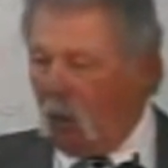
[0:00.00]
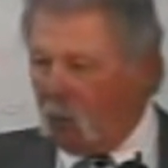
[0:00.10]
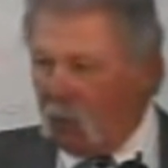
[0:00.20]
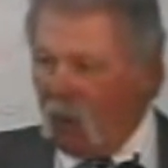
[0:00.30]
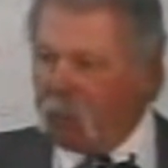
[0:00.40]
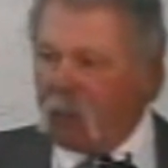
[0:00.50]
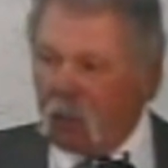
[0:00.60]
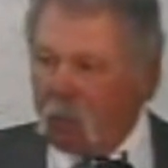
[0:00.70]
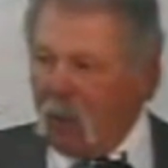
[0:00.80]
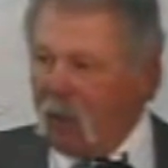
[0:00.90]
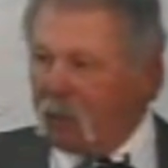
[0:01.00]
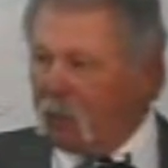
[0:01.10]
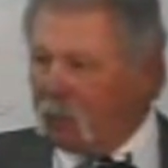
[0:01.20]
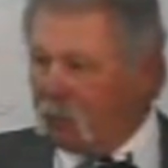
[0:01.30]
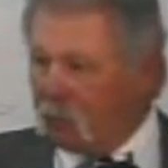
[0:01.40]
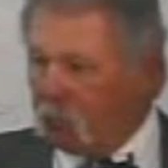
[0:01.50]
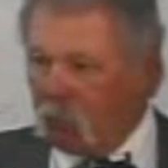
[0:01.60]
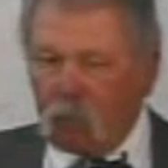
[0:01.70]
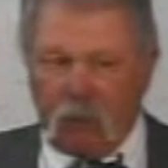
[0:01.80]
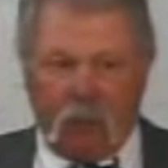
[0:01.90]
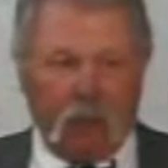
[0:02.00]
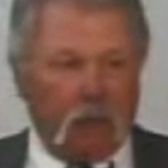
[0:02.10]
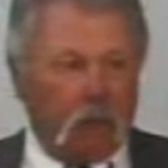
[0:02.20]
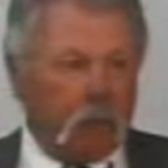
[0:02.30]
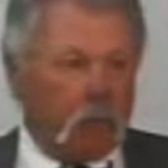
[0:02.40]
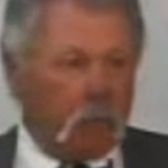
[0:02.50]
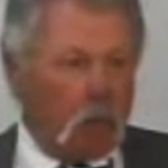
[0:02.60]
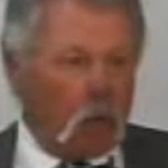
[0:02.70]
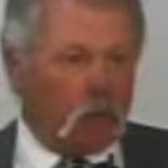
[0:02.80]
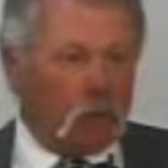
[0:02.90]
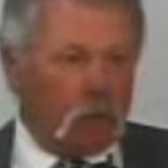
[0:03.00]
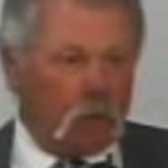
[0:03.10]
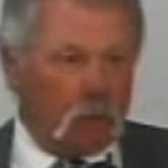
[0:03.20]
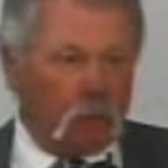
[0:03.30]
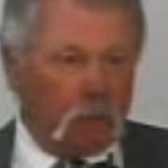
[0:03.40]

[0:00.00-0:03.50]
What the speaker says: Our government abandoned us when we needed them the most